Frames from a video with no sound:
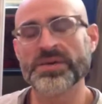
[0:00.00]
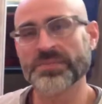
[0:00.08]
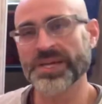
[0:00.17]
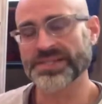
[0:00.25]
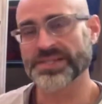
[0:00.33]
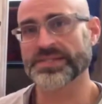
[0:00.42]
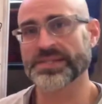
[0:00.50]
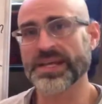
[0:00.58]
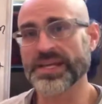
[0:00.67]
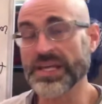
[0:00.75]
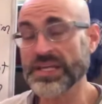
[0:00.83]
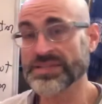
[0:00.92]
because the
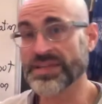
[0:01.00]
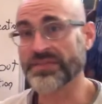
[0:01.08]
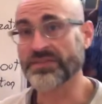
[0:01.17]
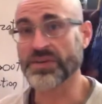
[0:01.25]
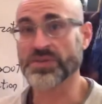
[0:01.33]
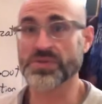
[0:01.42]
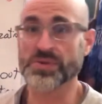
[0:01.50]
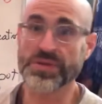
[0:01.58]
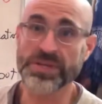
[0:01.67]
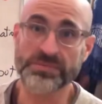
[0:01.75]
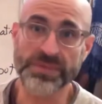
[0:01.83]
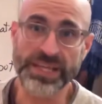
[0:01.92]
sun is a
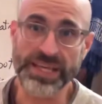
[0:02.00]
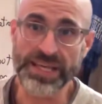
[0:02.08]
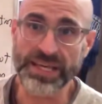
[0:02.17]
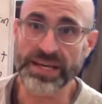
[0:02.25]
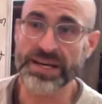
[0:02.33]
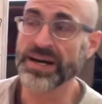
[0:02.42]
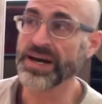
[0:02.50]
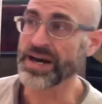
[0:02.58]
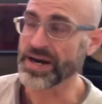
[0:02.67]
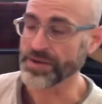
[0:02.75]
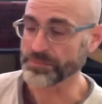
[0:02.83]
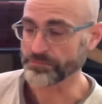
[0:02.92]
extremely,
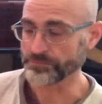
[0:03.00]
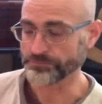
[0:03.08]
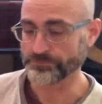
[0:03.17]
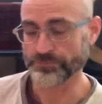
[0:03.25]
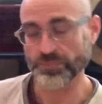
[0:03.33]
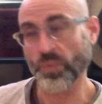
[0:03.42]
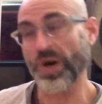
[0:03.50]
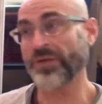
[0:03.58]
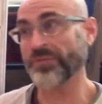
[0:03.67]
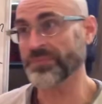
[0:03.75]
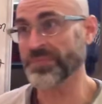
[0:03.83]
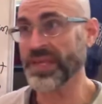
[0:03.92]
uh,
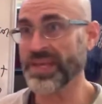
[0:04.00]
well,